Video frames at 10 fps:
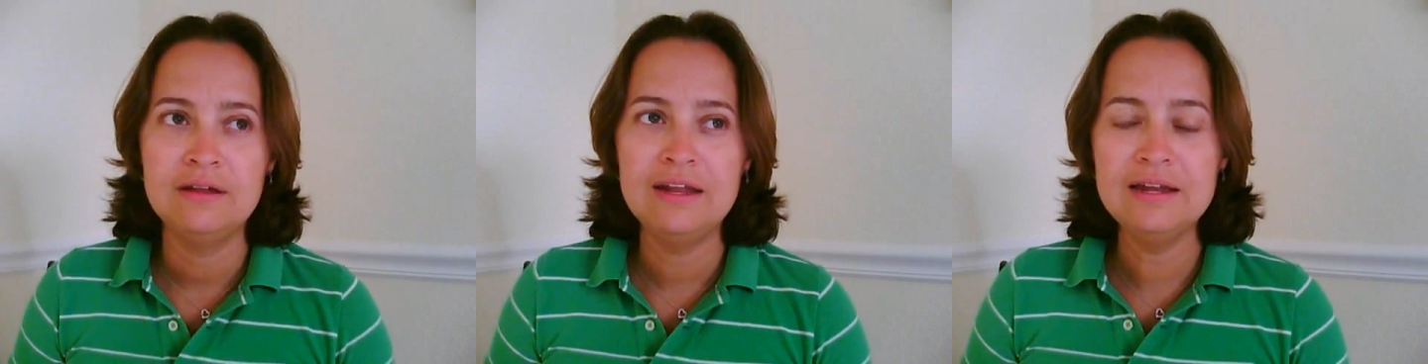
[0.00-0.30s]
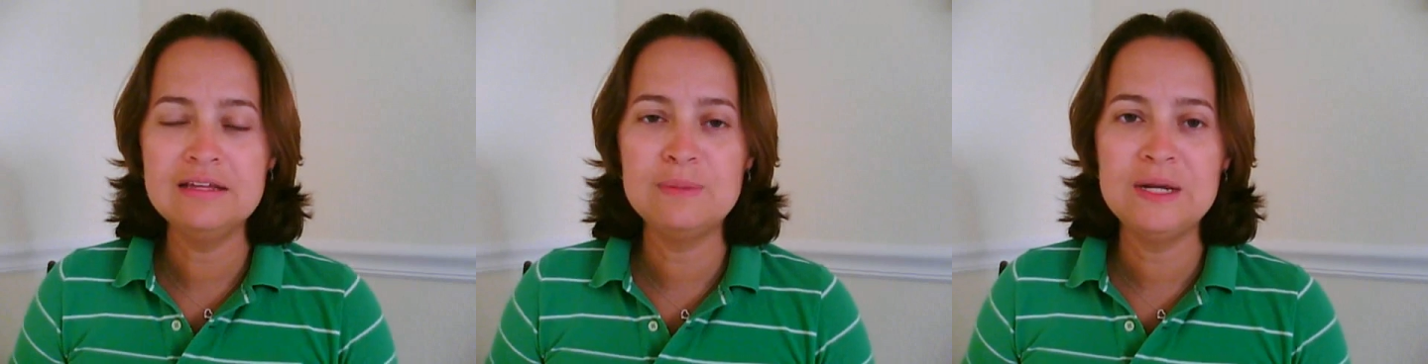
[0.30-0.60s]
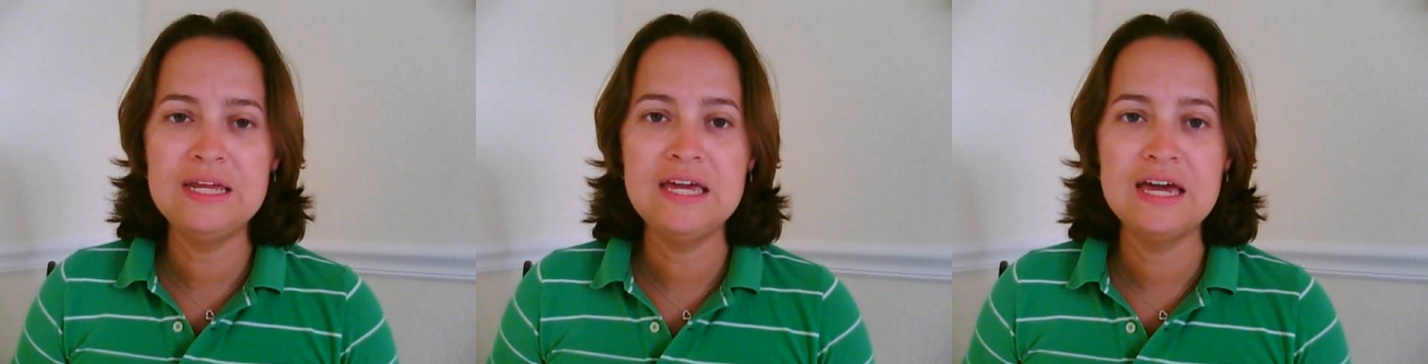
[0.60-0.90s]
not as
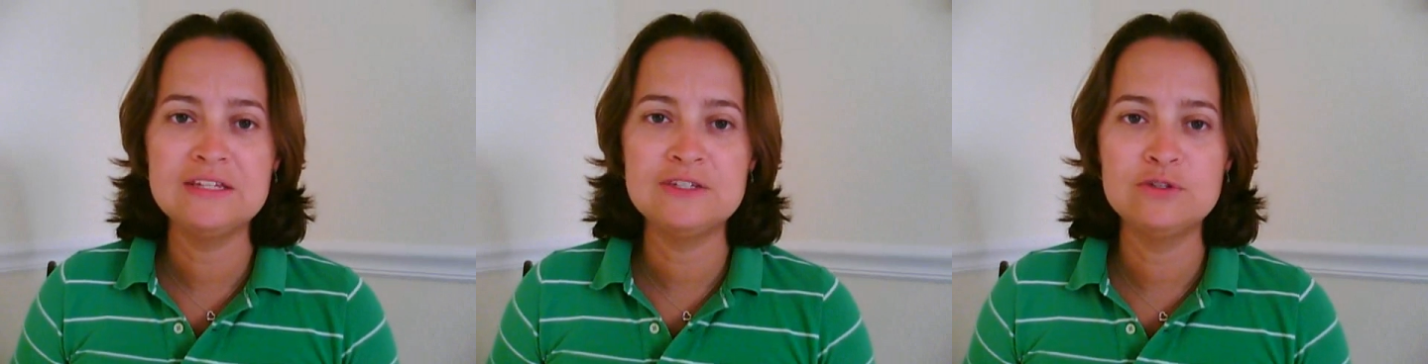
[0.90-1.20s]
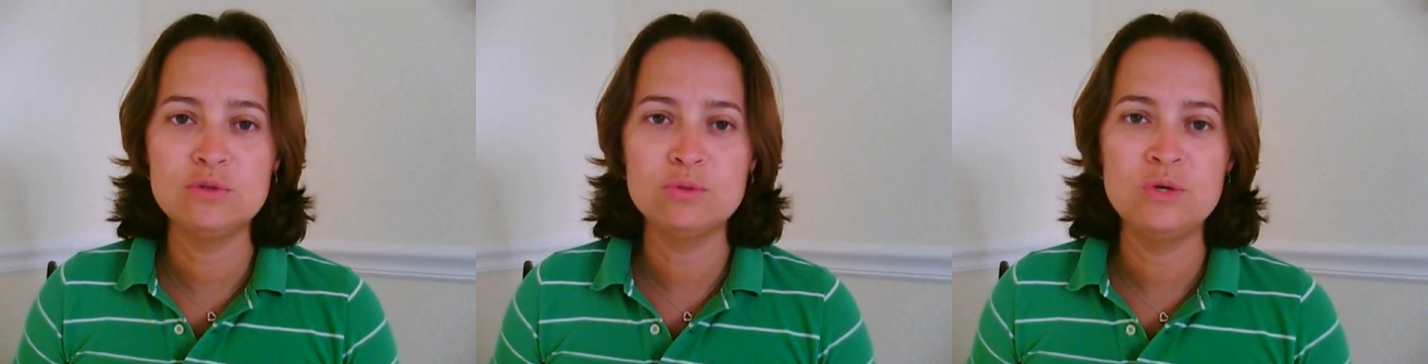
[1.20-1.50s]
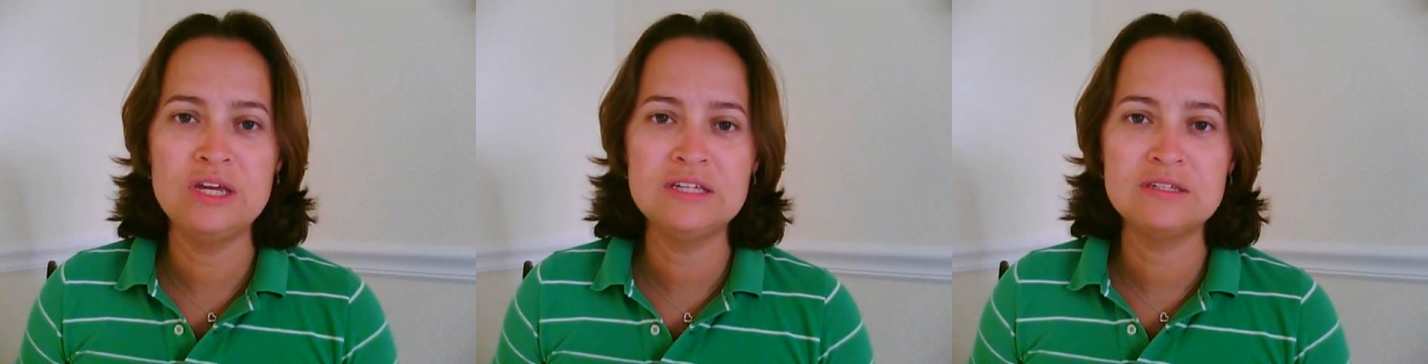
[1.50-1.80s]
many as 2 or 3
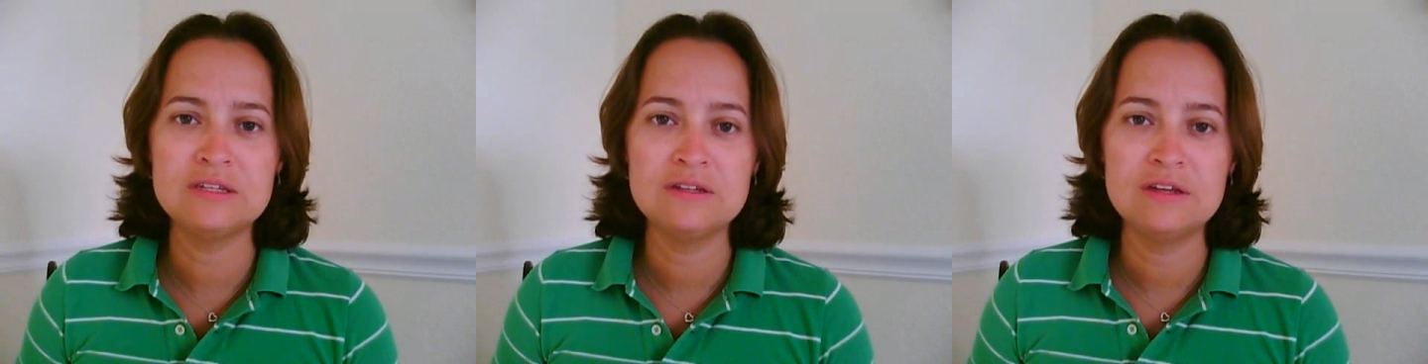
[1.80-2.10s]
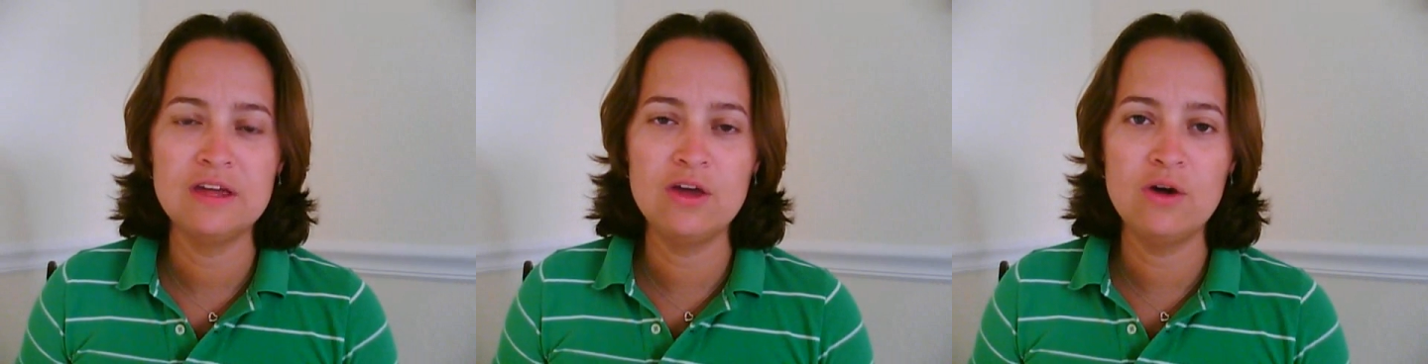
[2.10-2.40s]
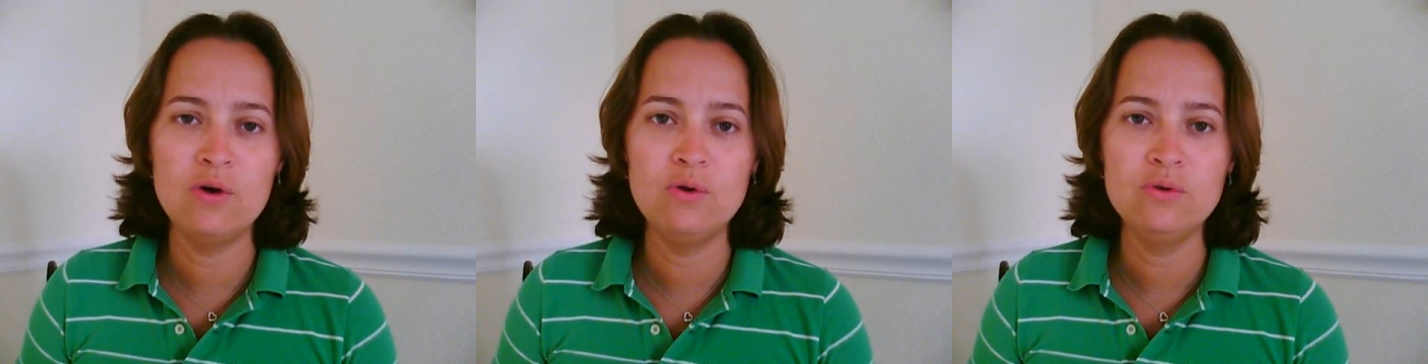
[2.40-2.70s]
weeks
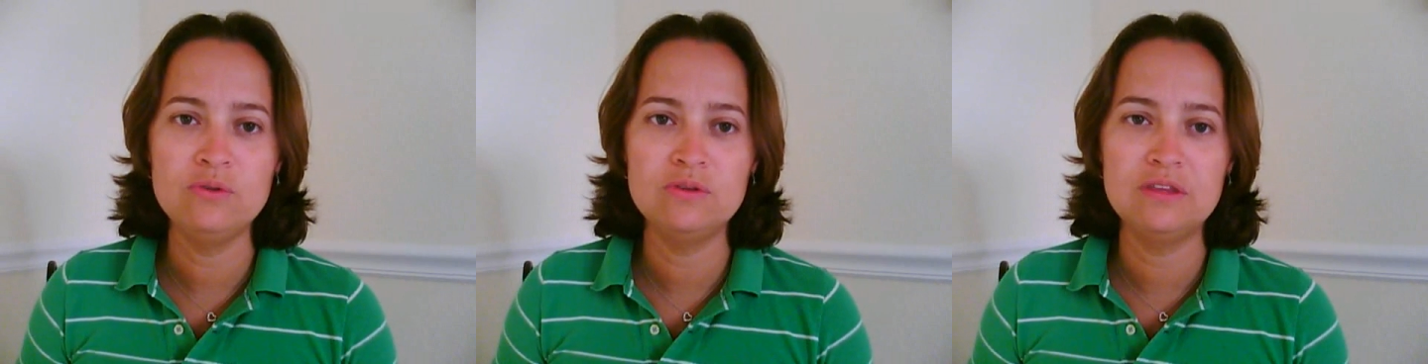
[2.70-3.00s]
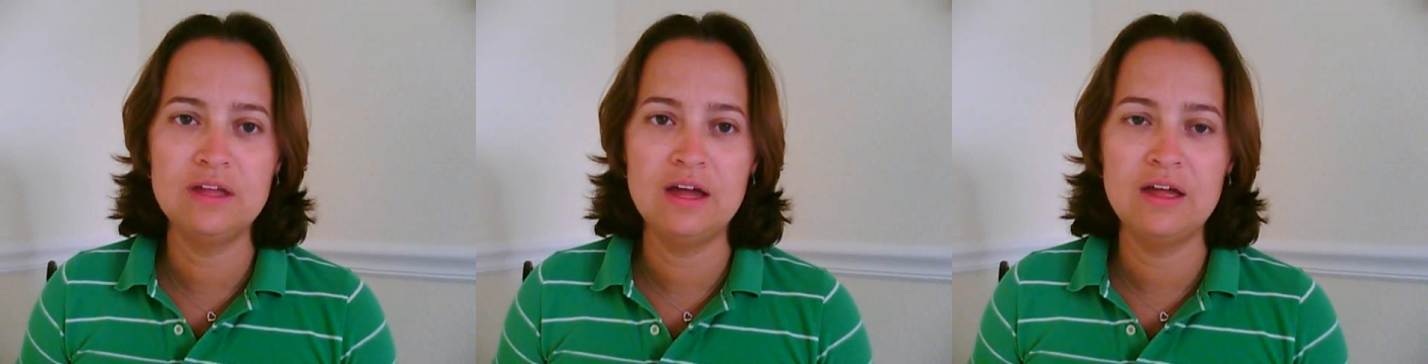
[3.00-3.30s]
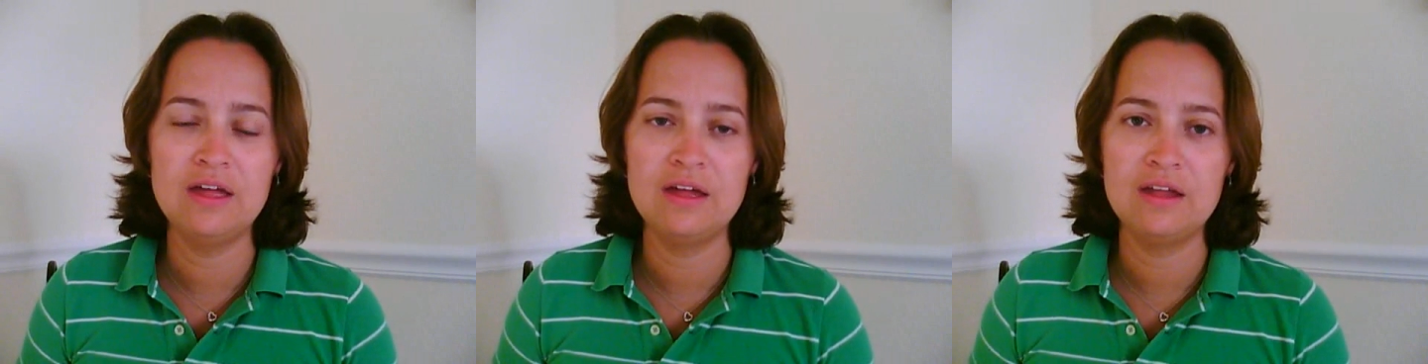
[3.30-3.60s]
ago
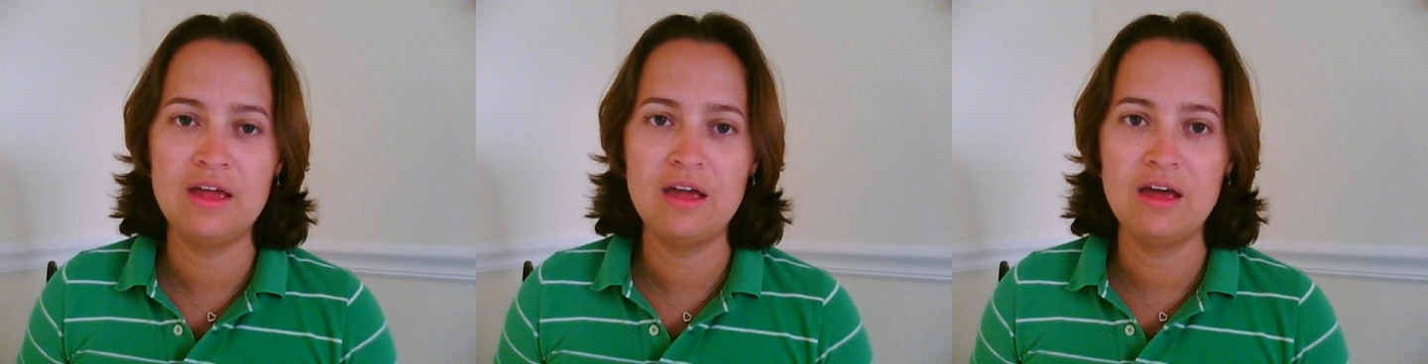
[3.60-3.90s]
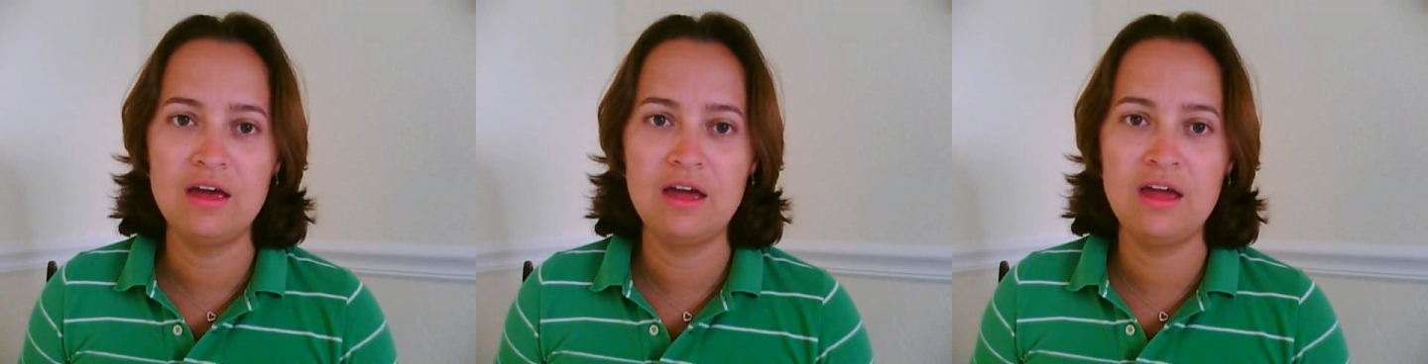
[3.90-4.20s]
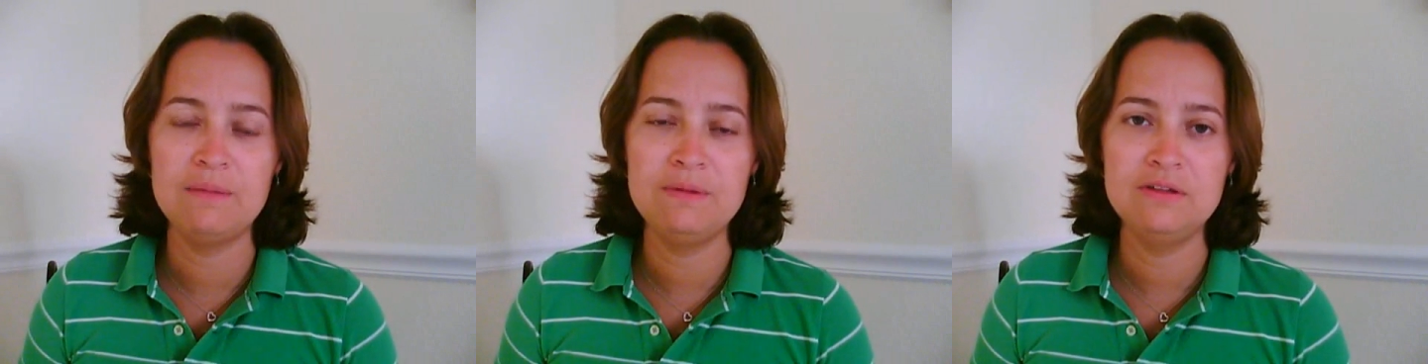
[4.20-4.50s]
that I
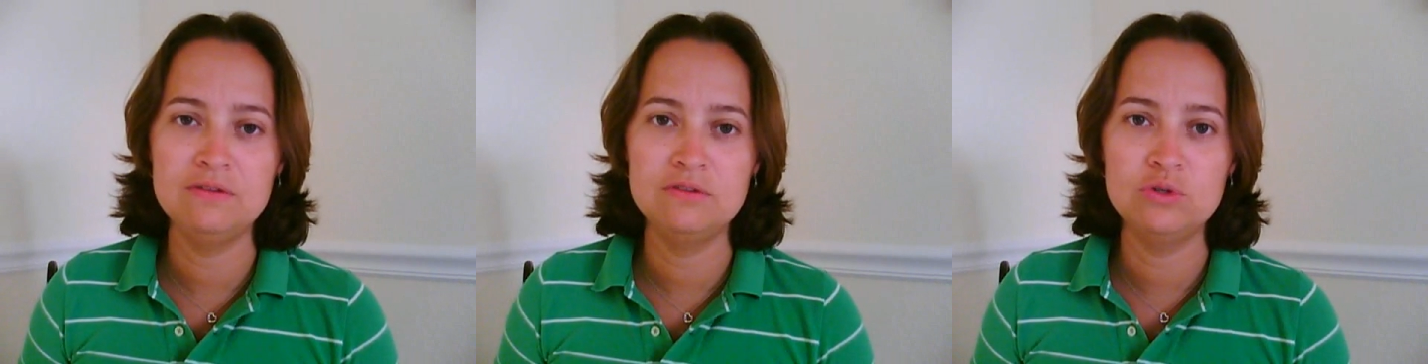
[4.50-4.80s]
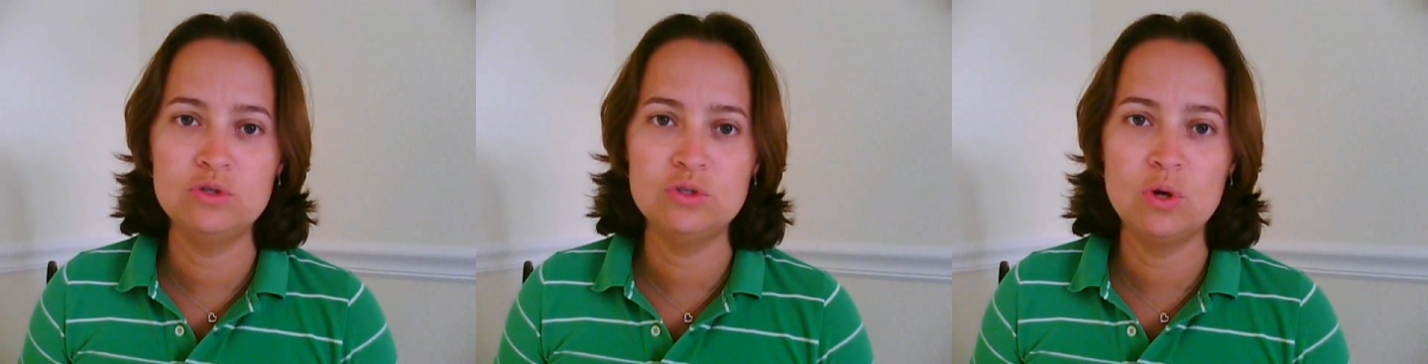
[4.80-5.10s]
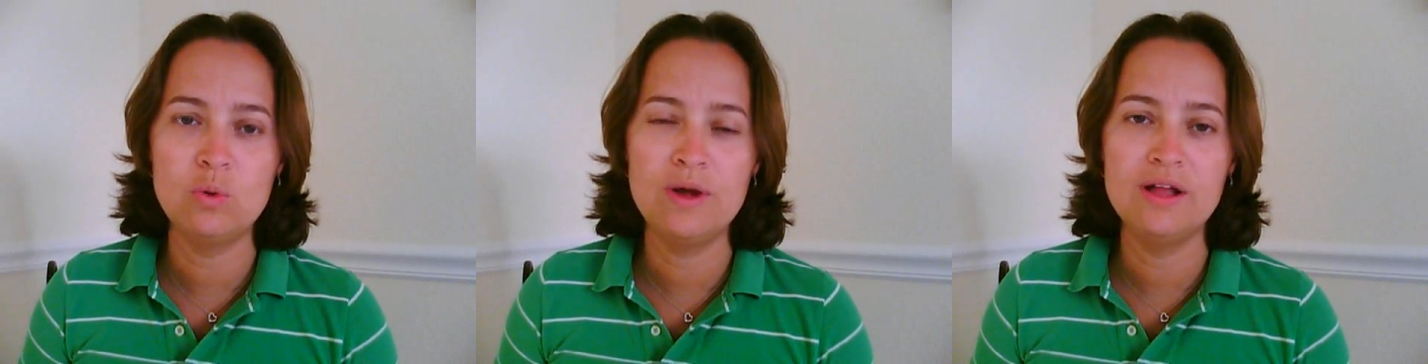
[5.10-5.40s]
had been doing
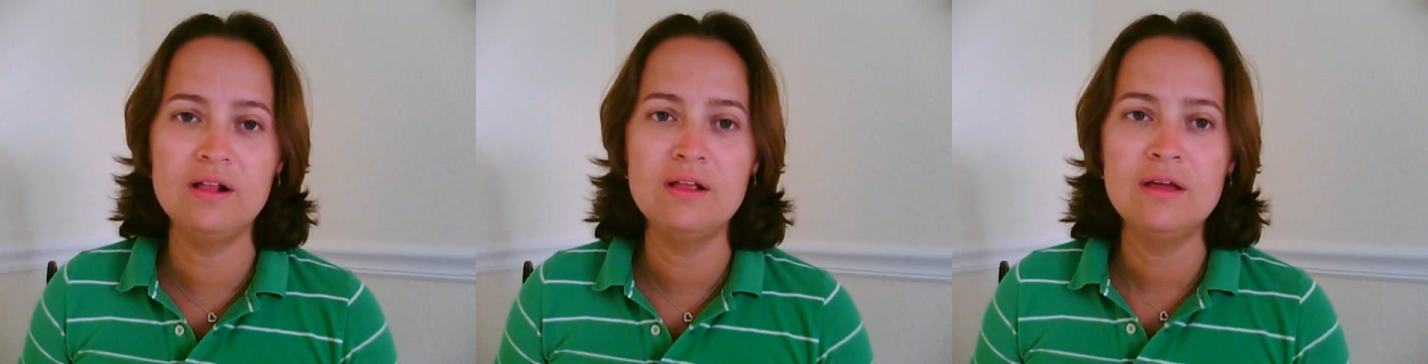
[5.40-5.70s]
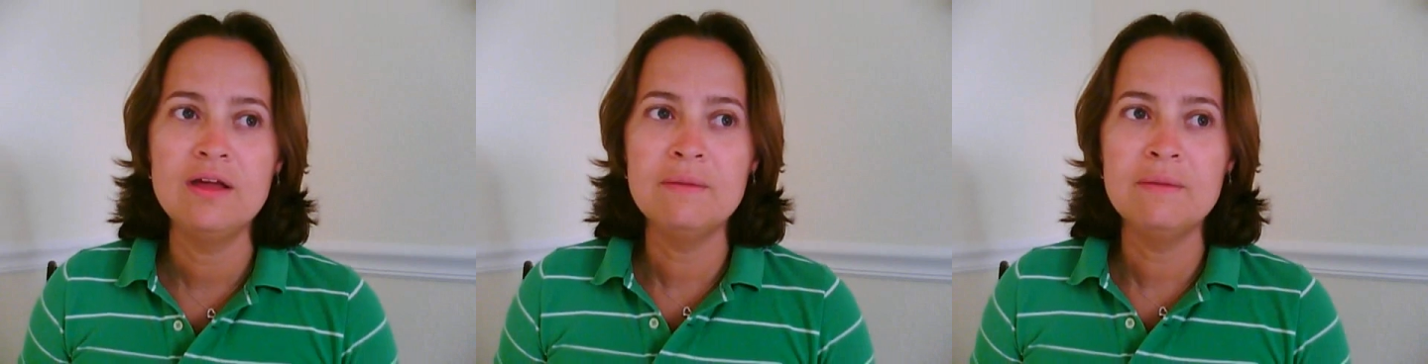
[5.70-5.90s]
so well,